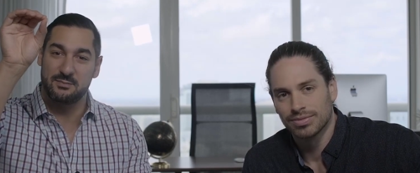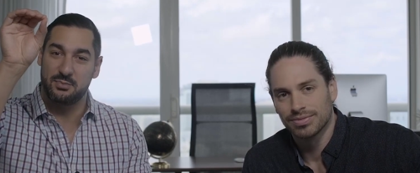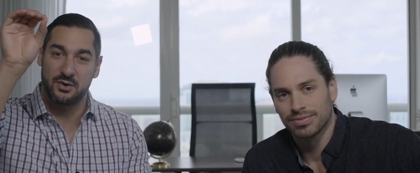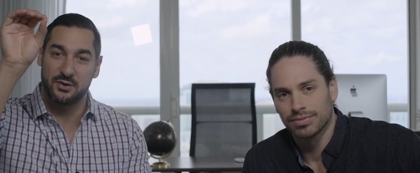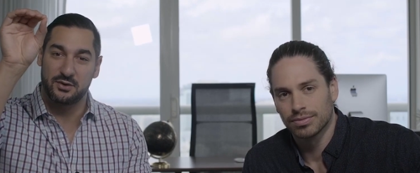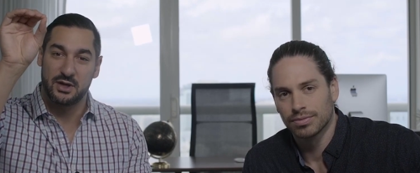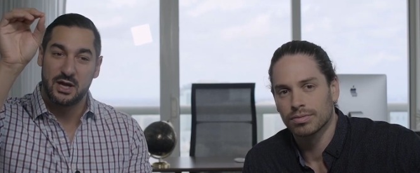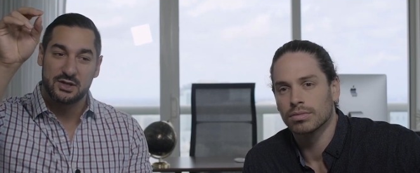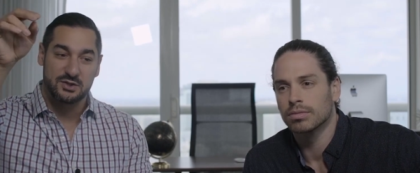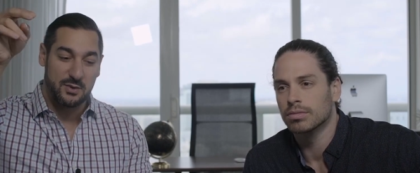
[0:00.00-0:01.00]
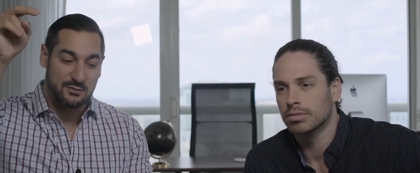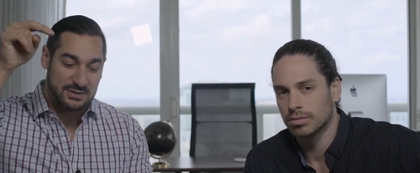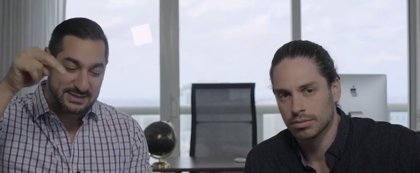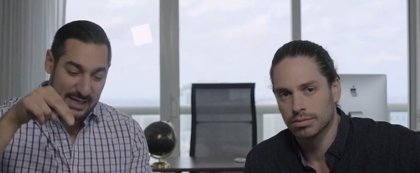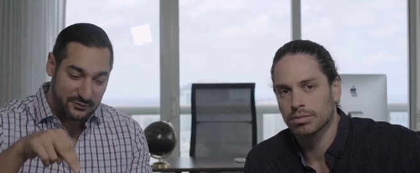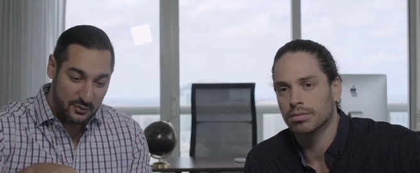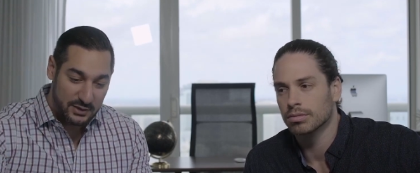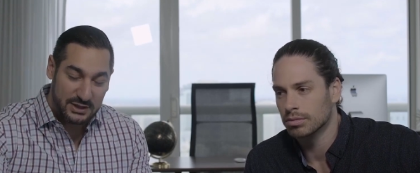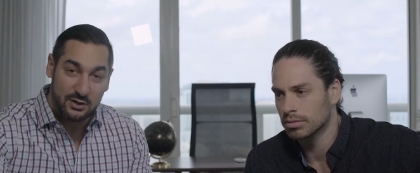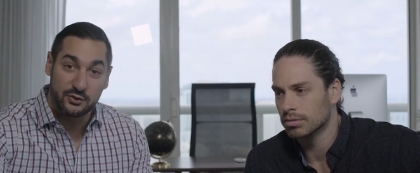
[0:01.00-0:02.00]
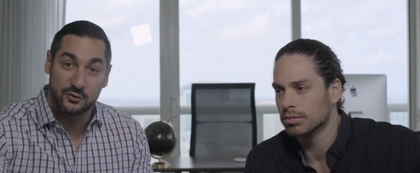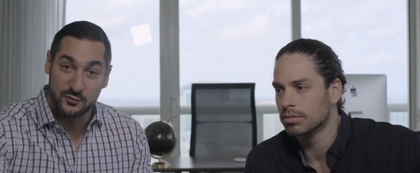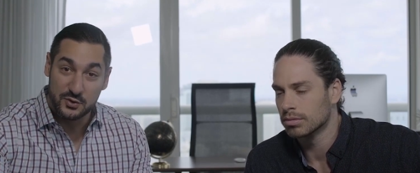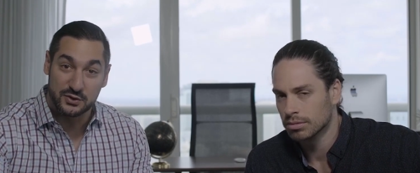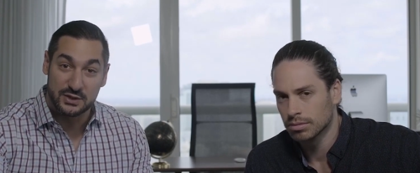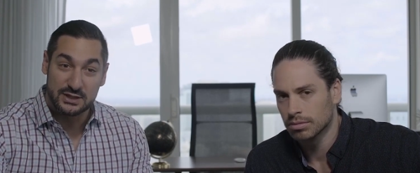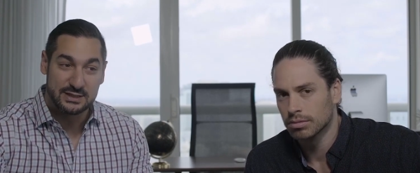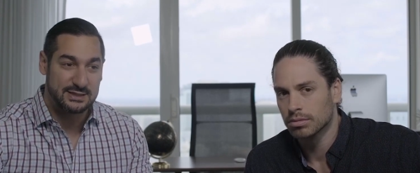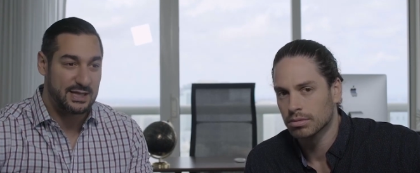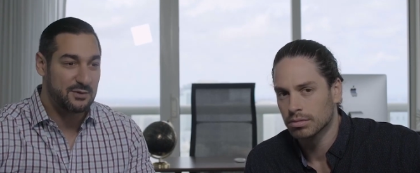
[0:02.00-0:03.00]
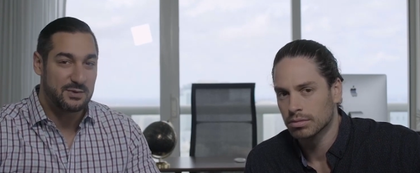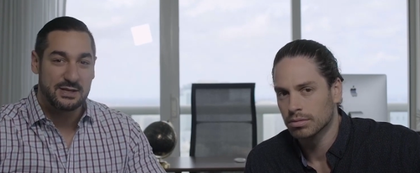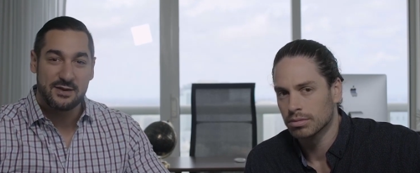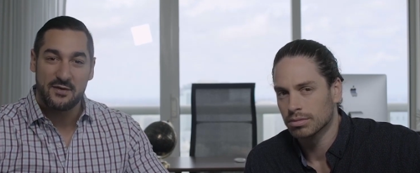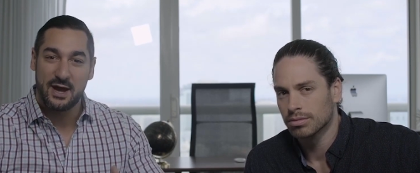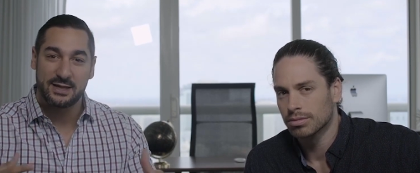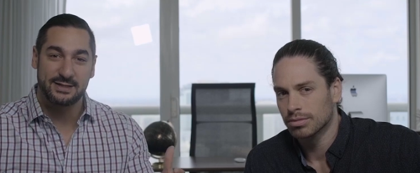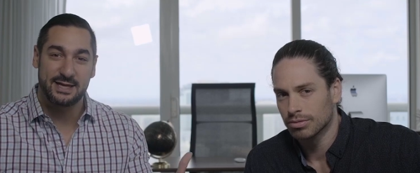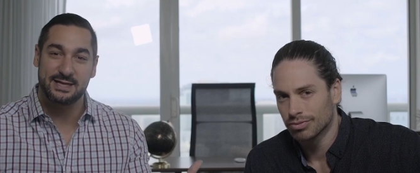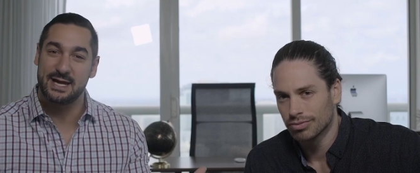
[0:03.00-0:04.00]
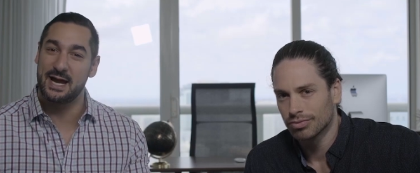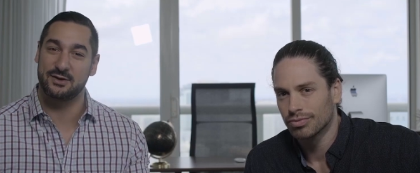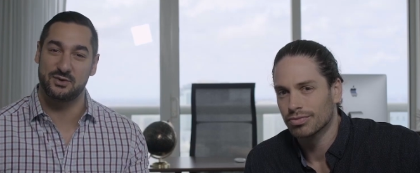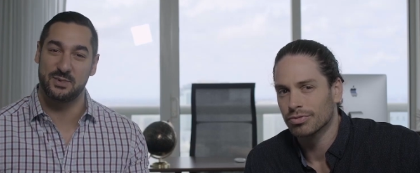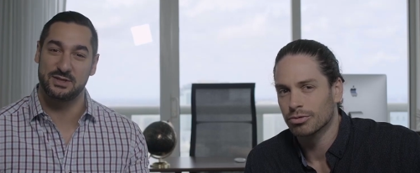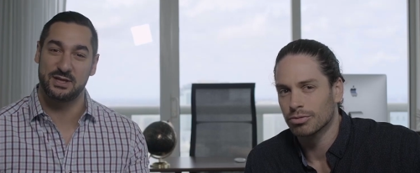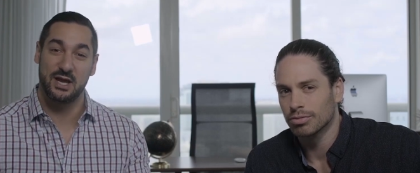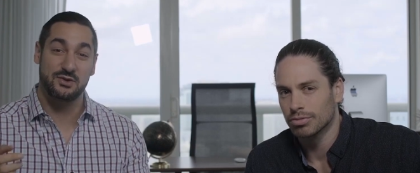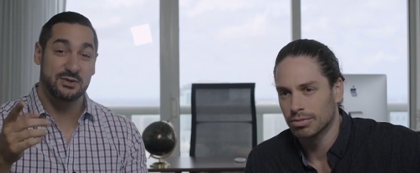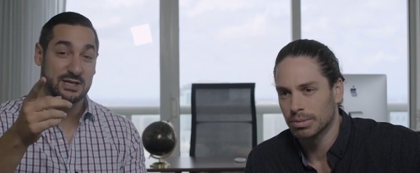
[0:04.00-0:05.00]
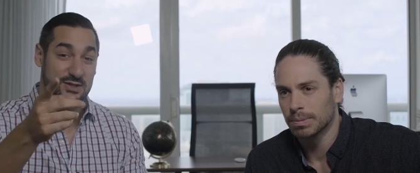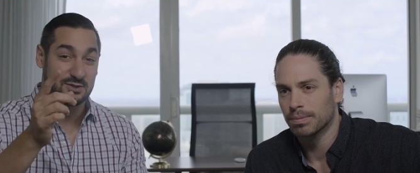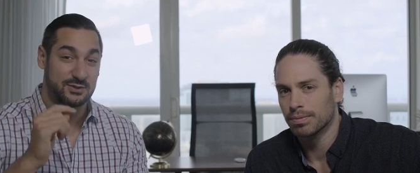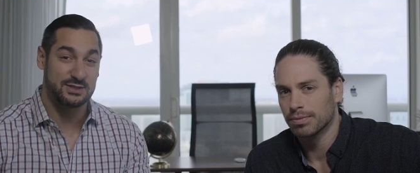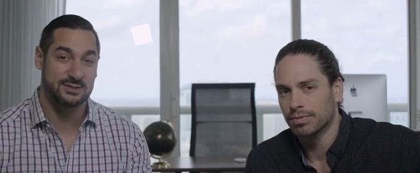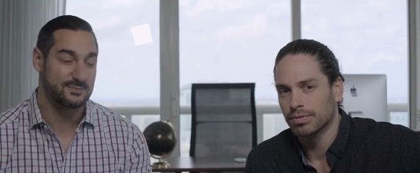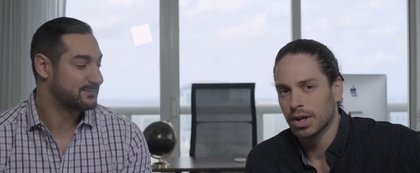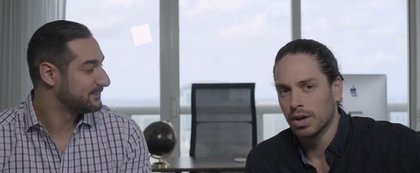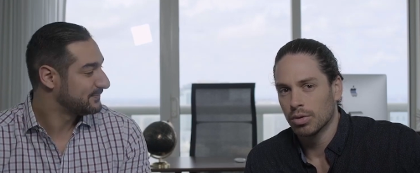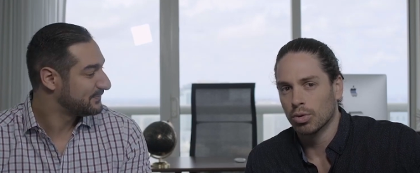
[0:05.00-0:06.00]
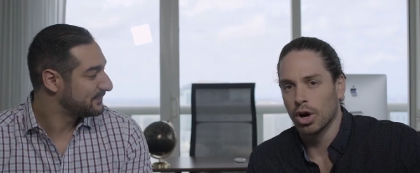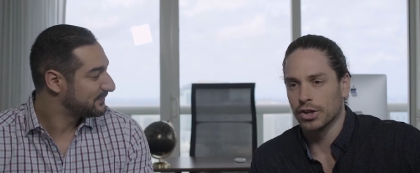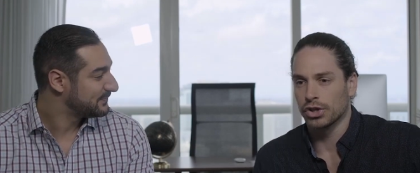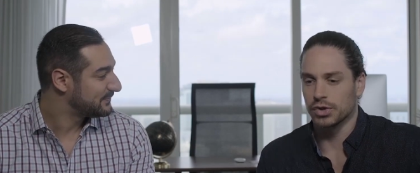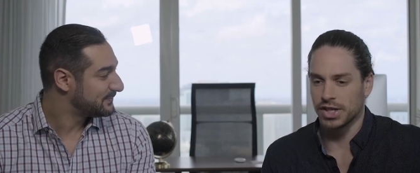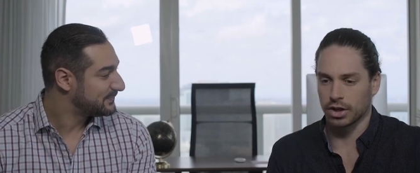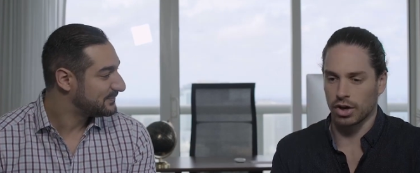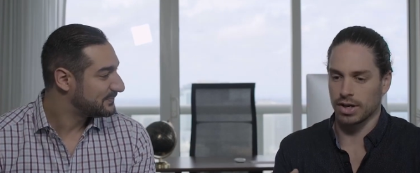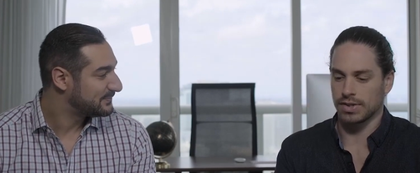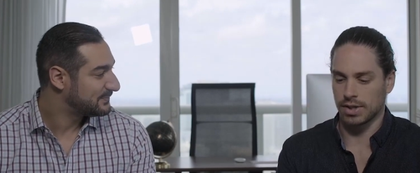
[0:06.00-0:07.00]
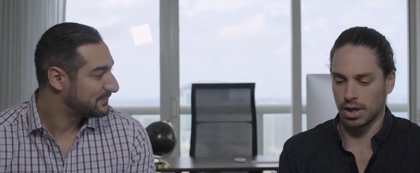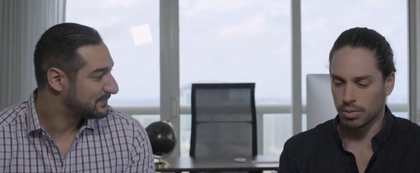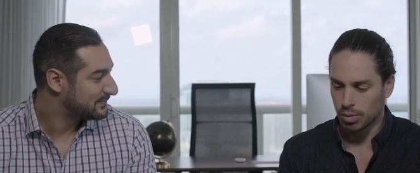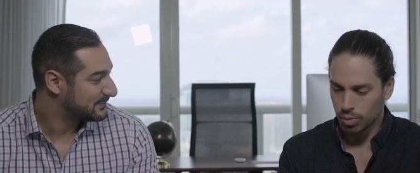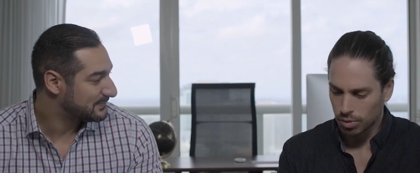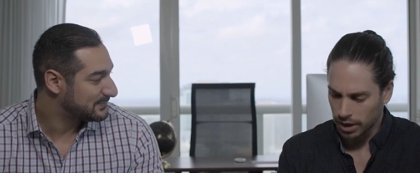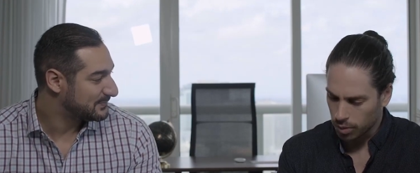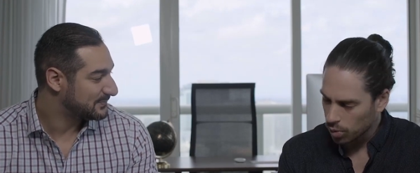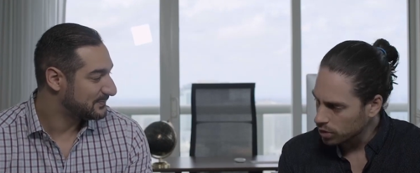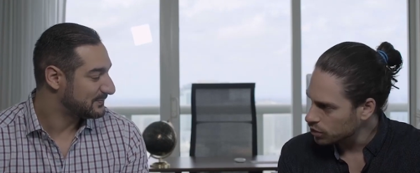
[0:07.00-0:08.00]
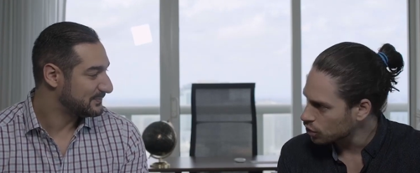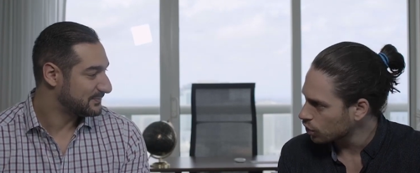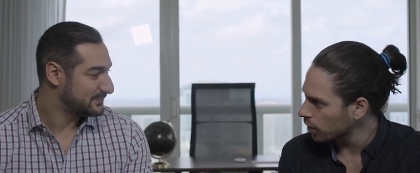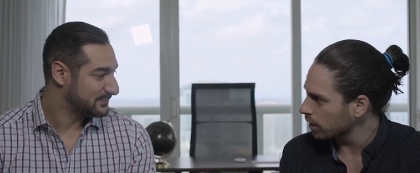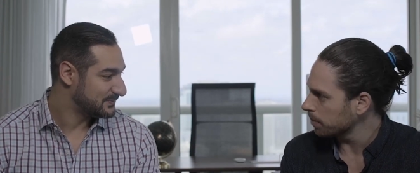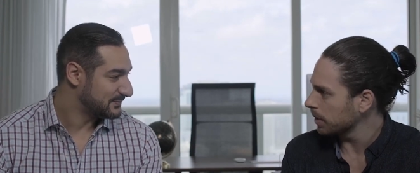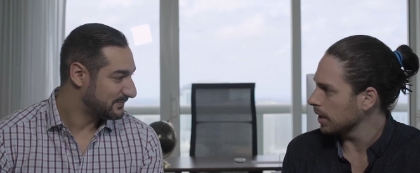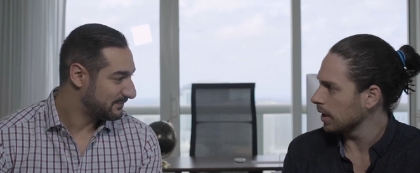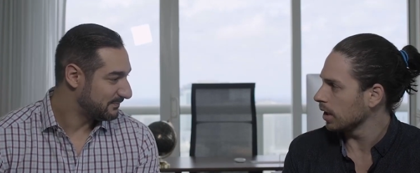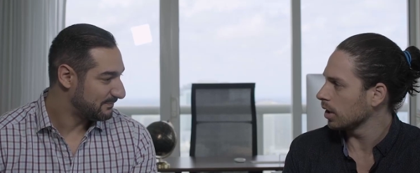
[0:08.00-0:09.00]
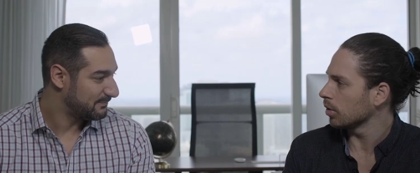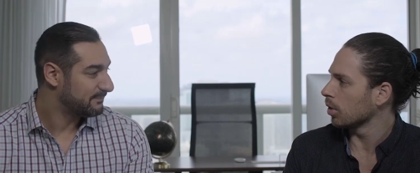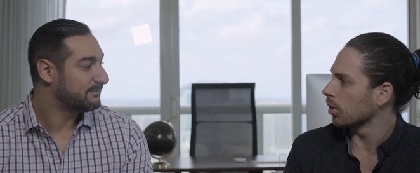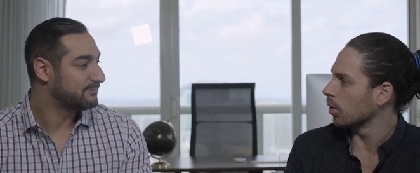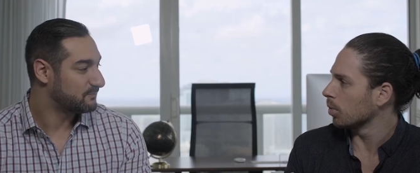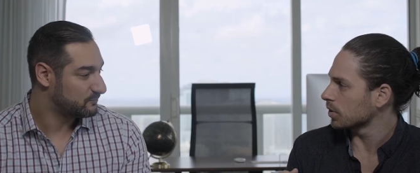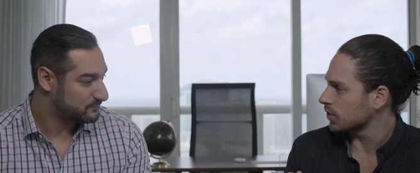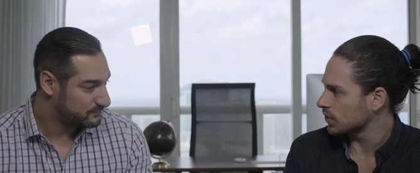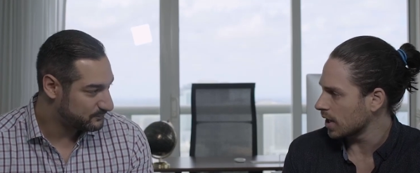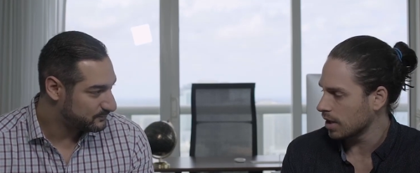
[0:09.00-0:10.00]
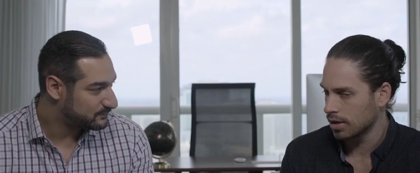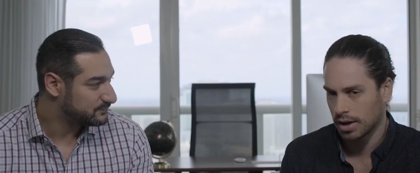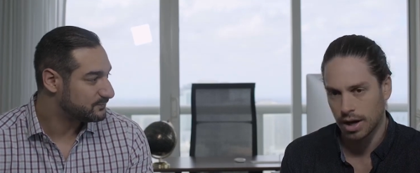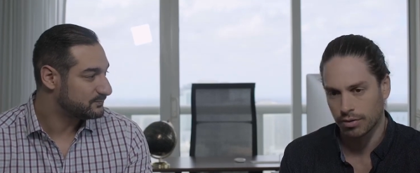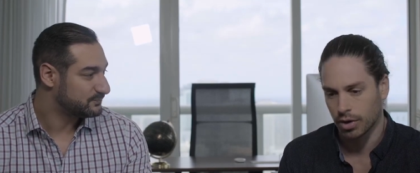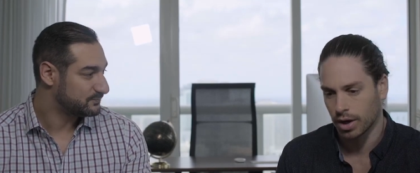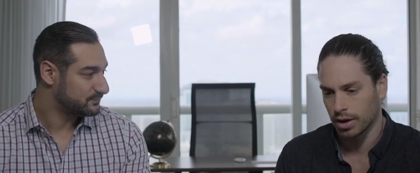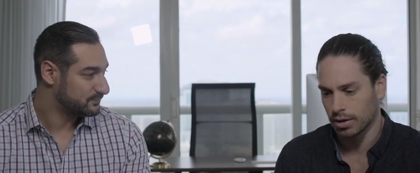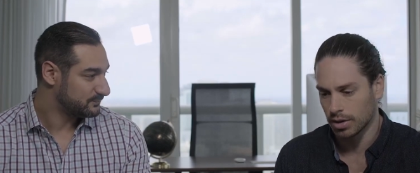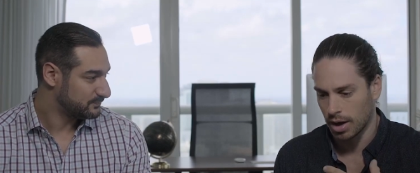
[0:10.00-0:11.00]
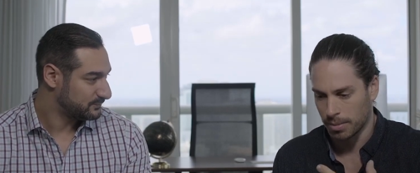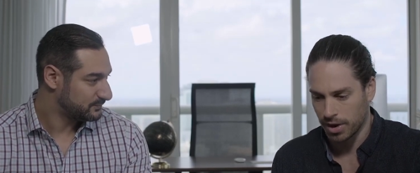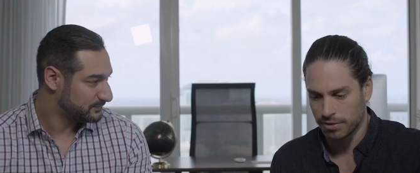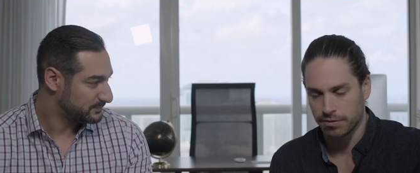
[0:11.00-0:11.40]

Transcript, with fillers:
Speaker 1: important. So when we start working on the root, then we never had any argument, and you can do it.
Speaker 2: Right, so is that kind of saying, well, like, what's triggered me here, or what standard am I